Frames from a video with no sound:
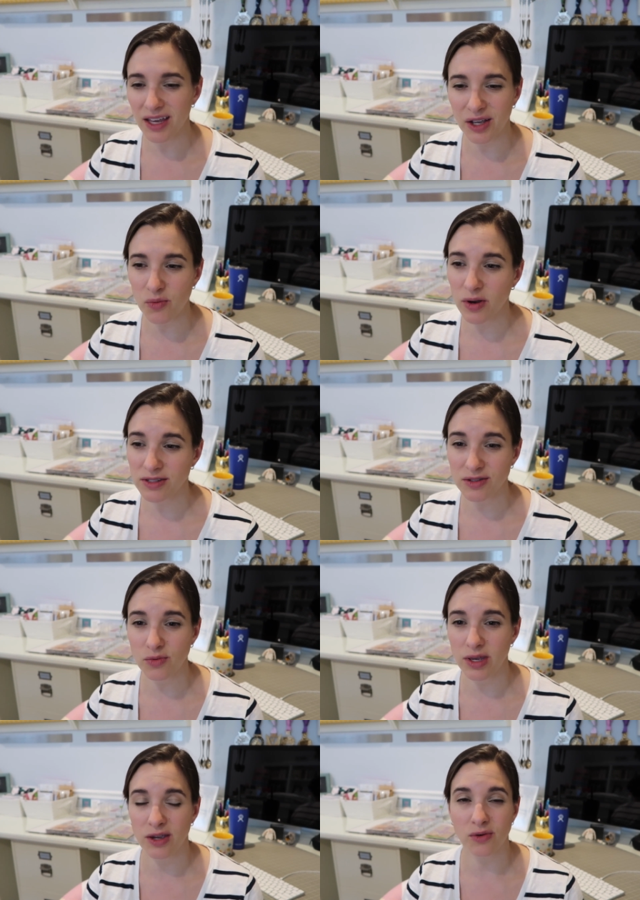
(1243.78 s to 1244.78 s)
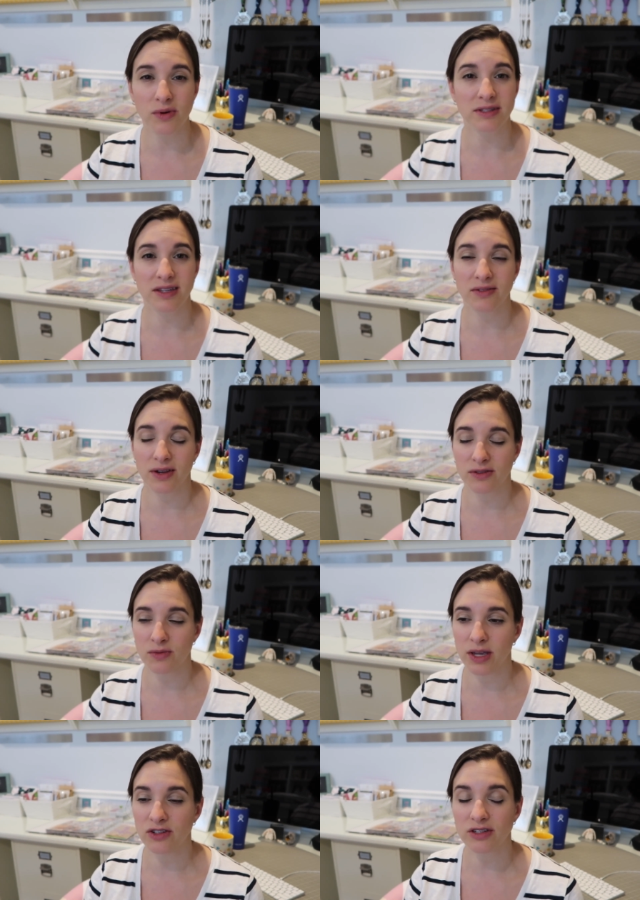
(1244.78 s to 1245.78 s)
like once a week or once every other
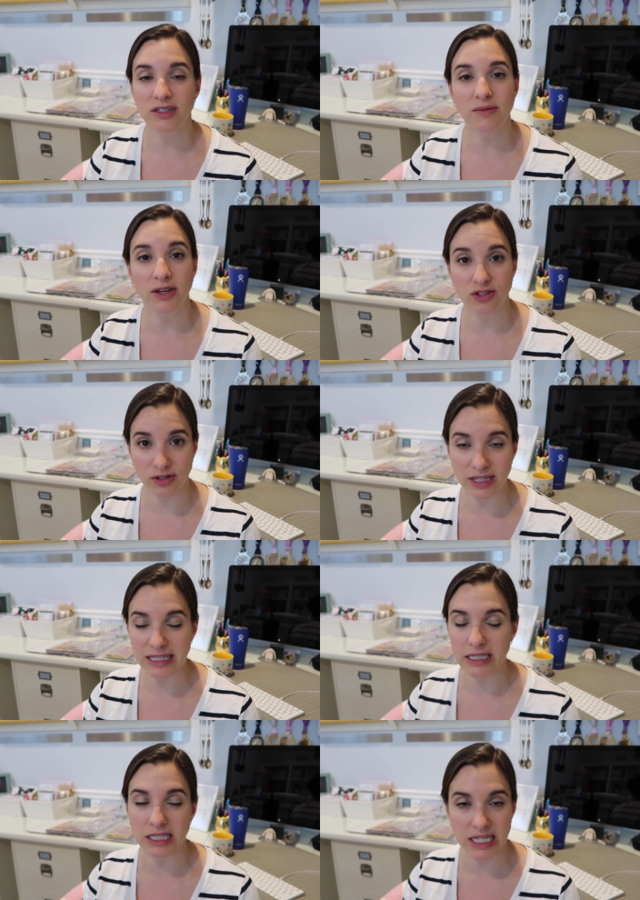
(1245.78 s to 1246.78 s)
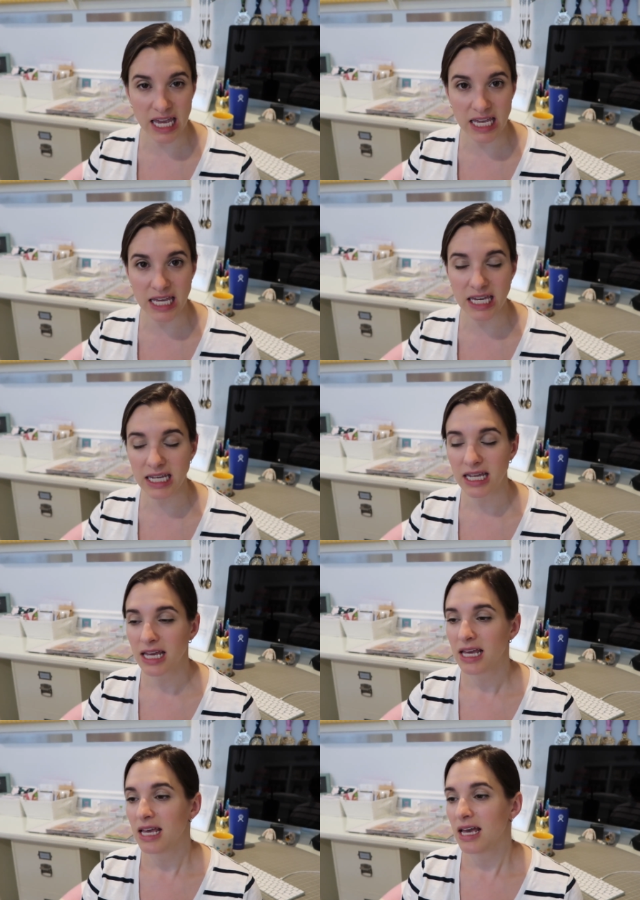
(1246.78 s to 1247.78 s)
week, just to make sure he's still taking it.
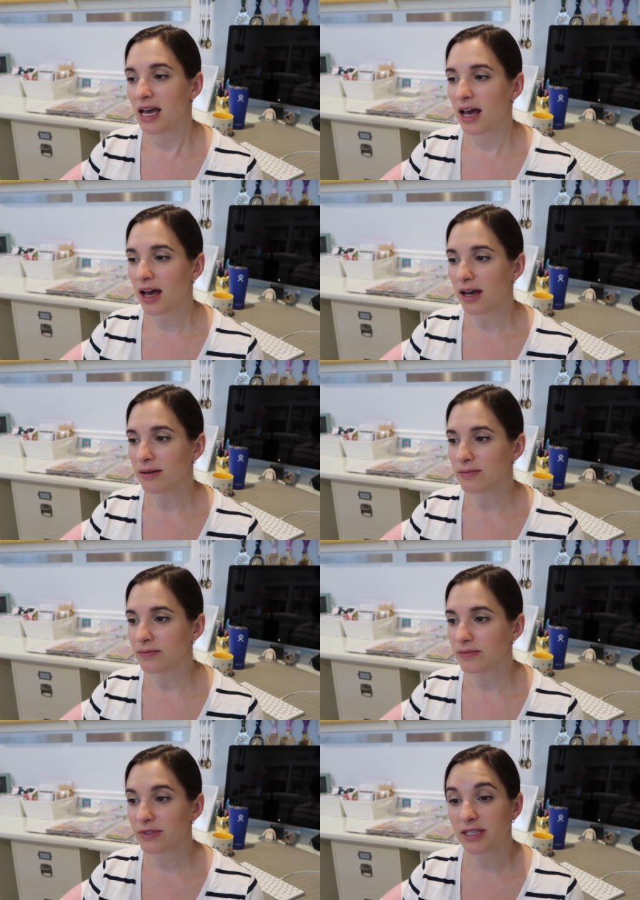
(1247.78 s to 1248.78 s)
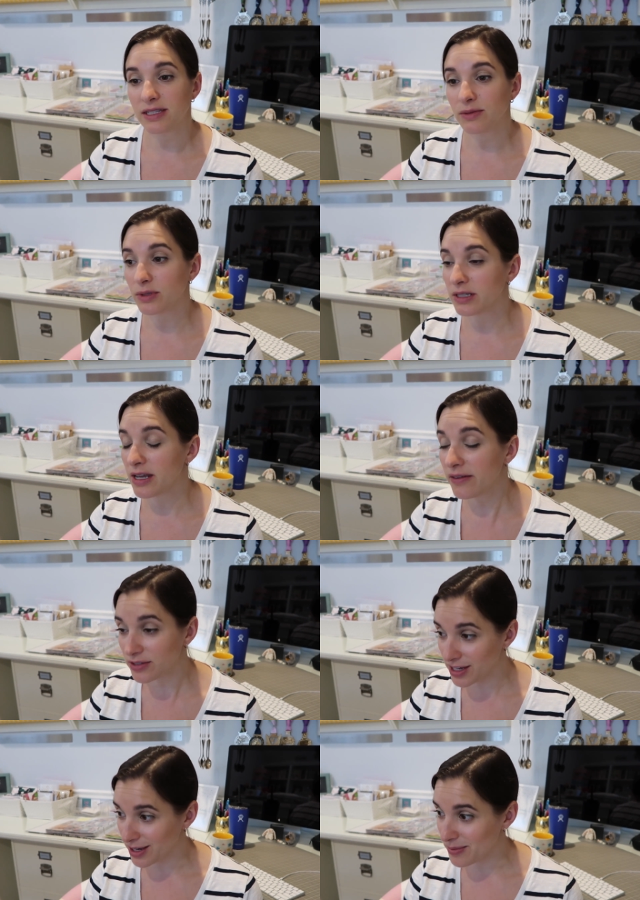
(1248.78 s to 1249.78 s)
Um, Cece would
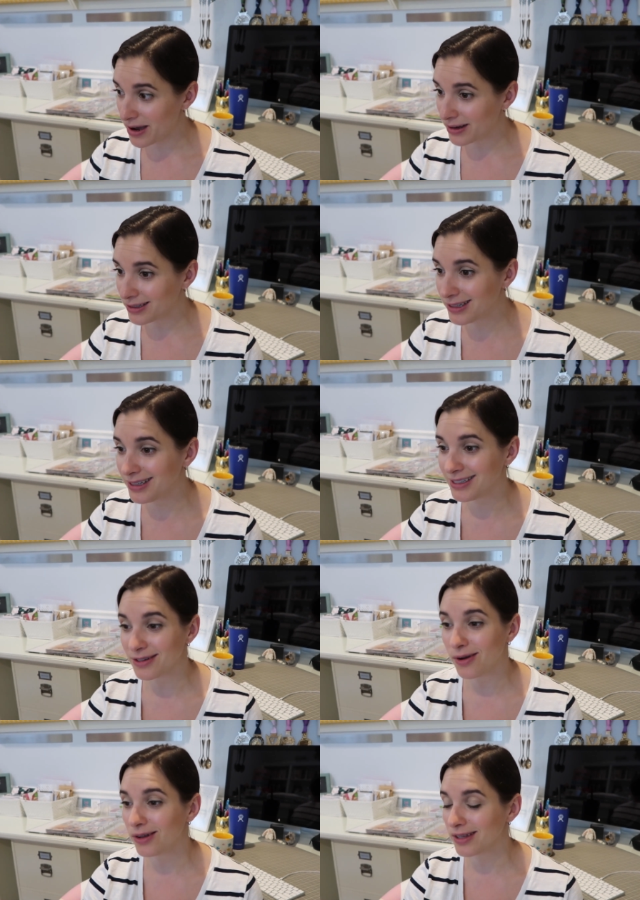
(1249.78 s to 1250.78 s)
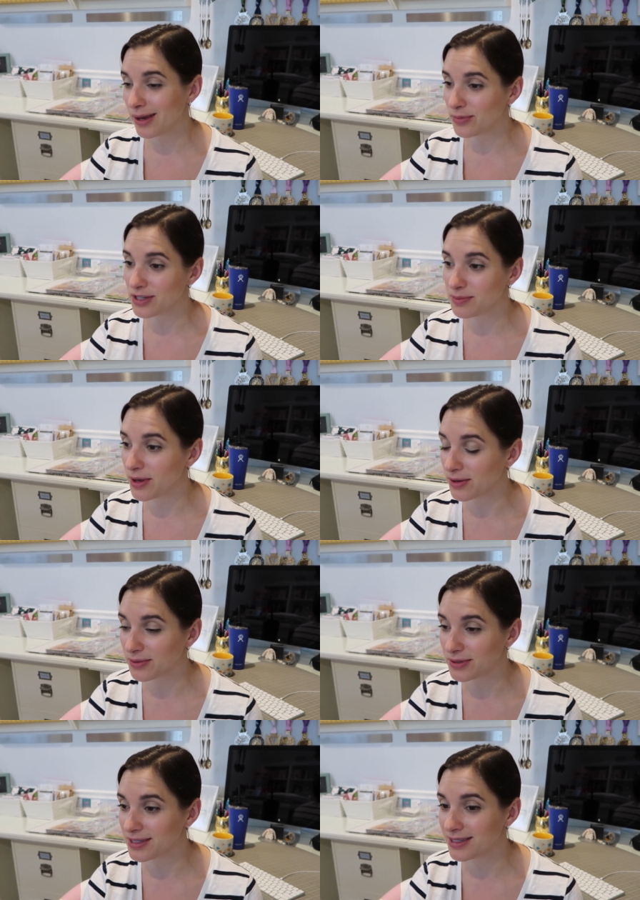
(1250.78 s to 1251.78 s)
never take a bottle, so all that breast
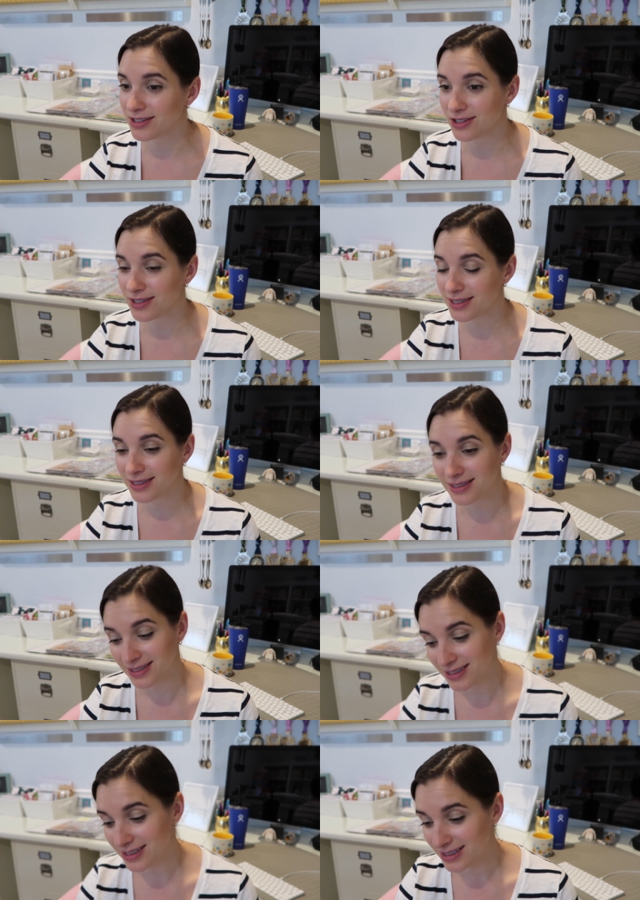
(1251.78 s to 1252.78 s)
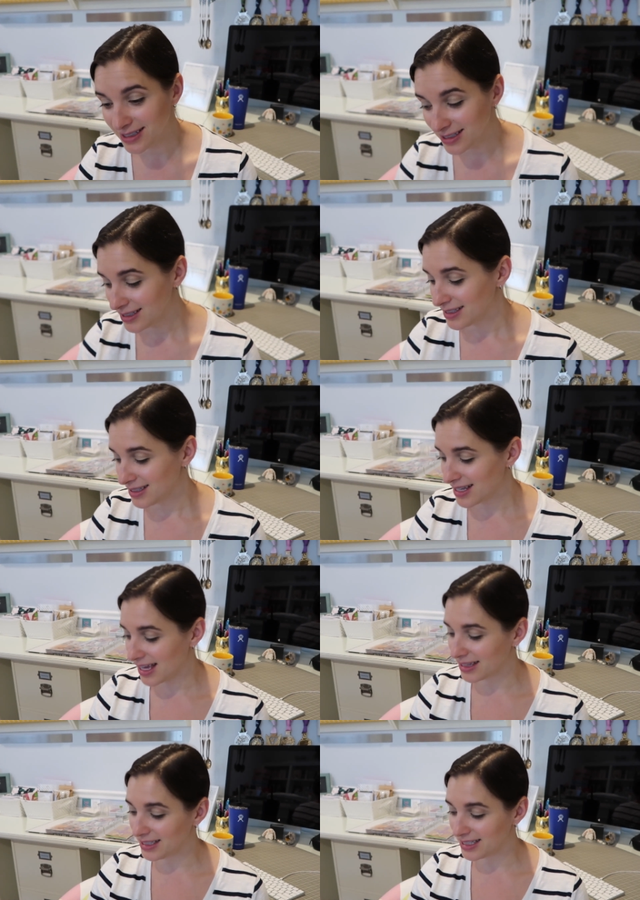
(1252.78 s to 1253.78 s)
milk was just,
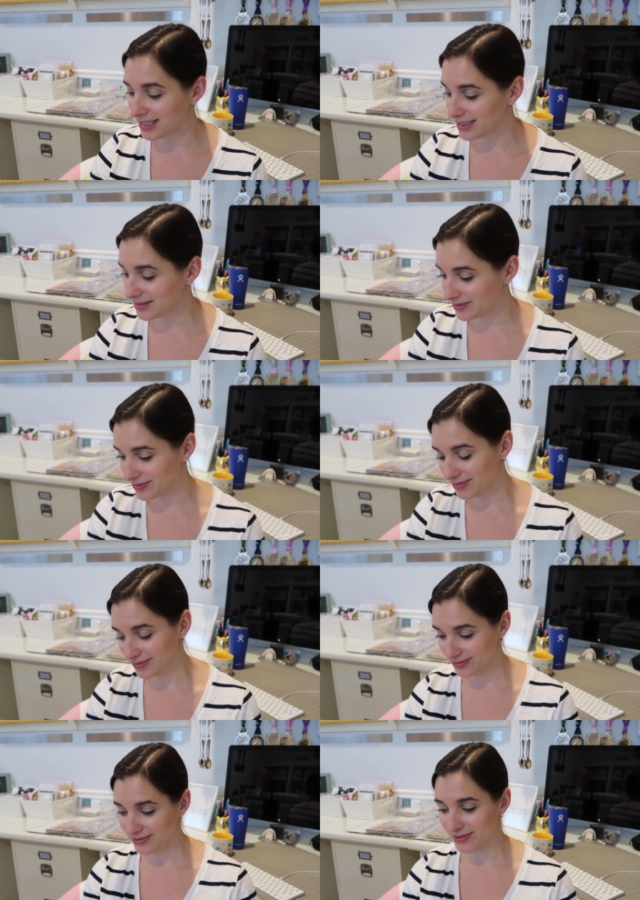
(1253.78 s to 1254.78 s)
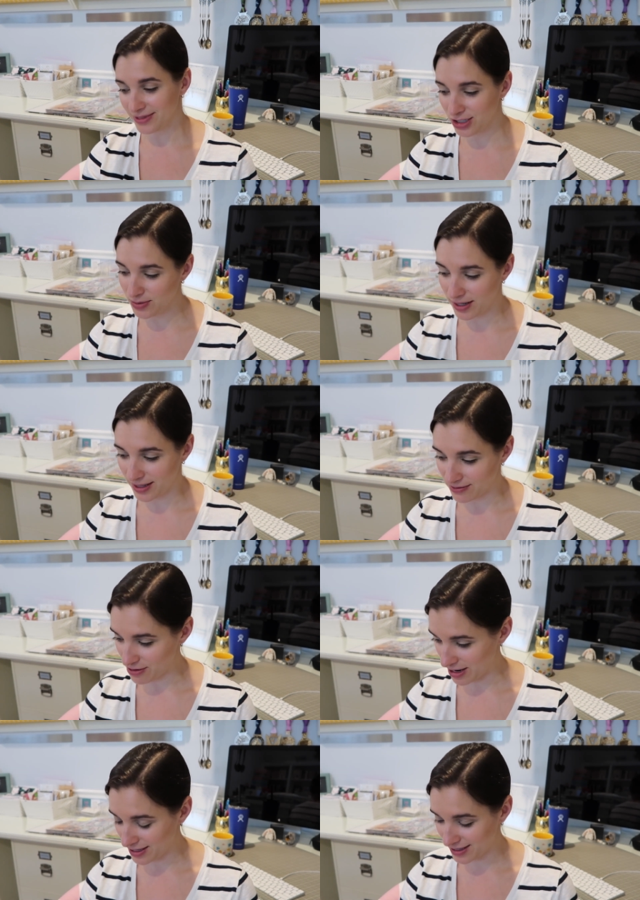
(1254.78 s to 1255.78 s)
sadly, didn't do anything
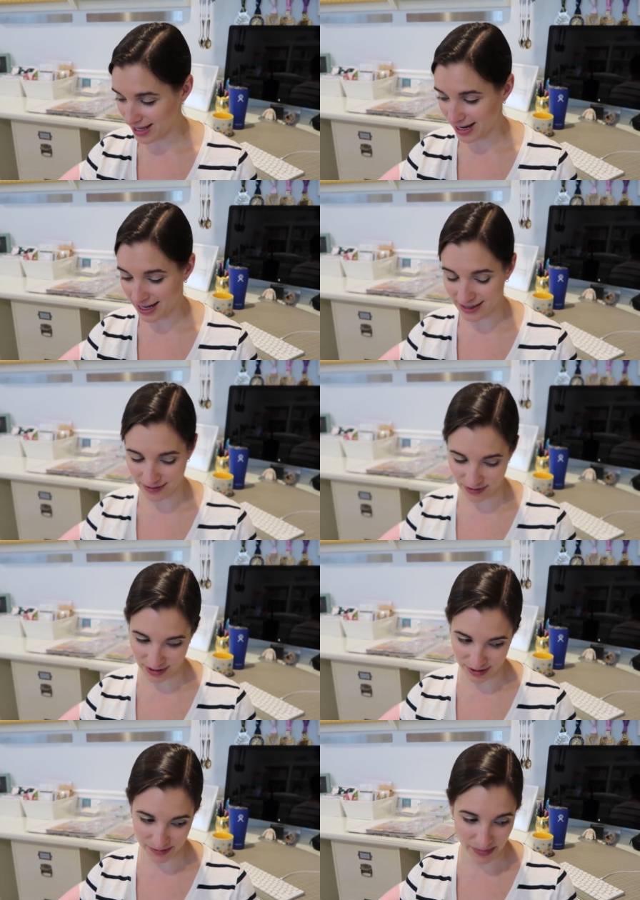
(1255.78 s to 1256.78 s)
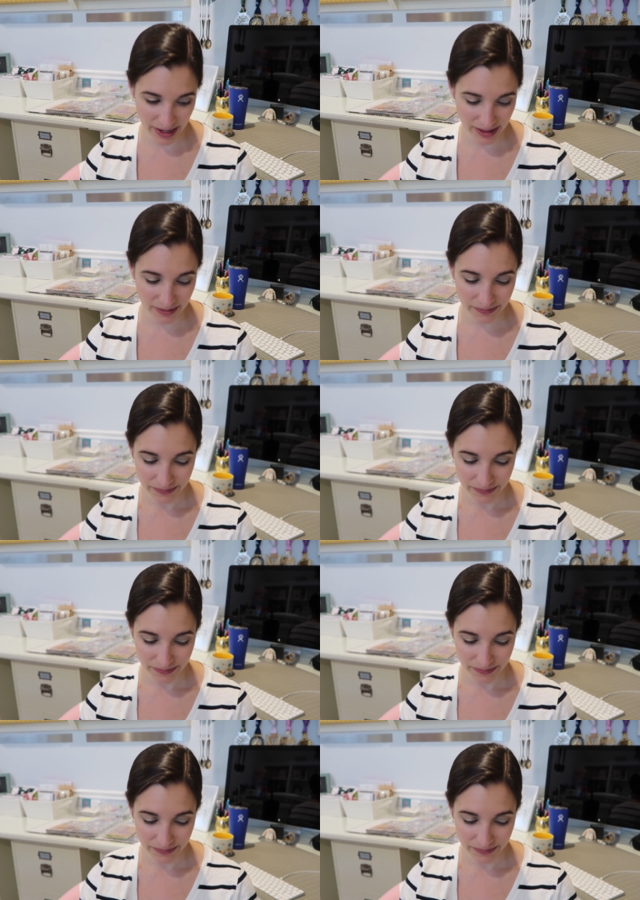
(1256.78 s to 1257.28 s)
for us that I had in the freezer. But